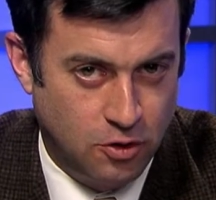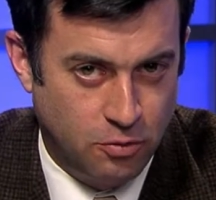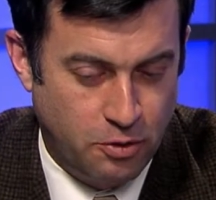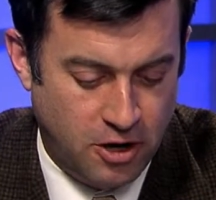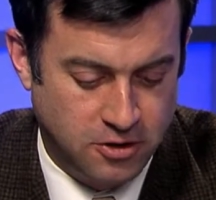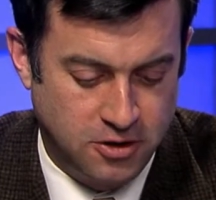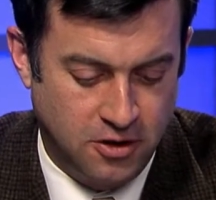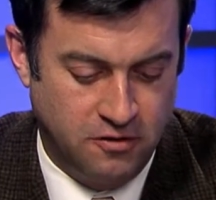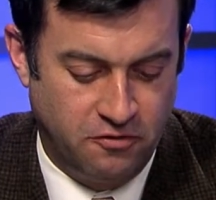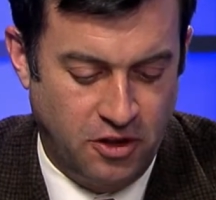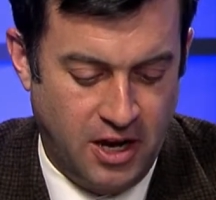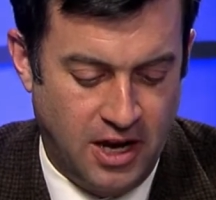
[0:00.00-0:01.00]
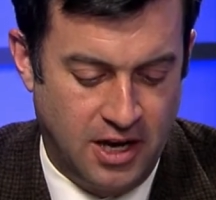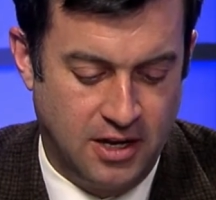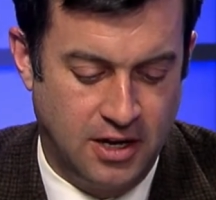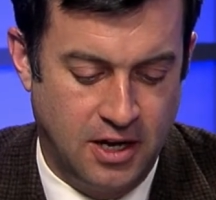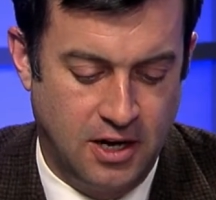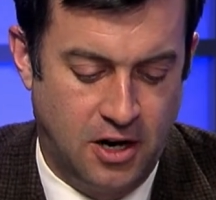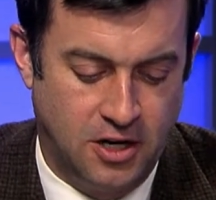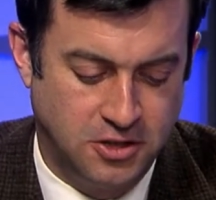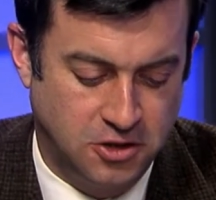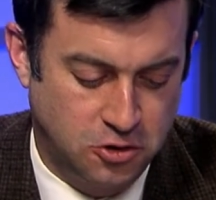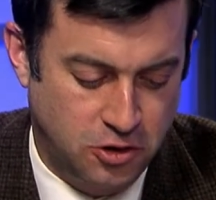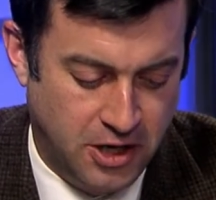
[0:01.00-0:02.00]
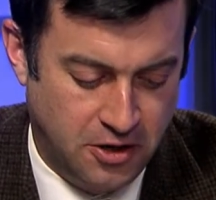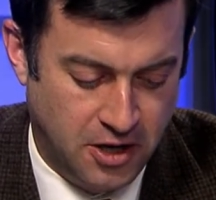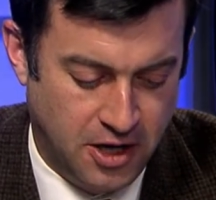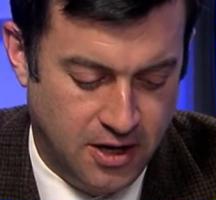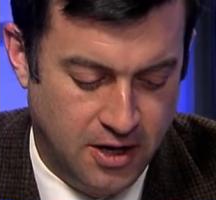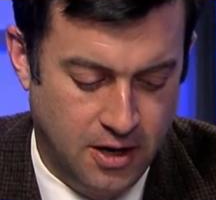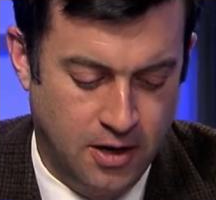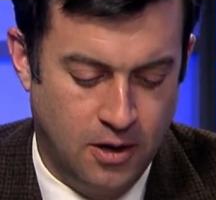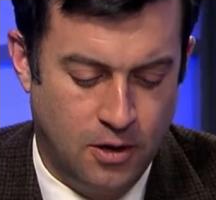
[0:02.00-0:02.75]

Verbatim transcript: to a parcel of land in Australia,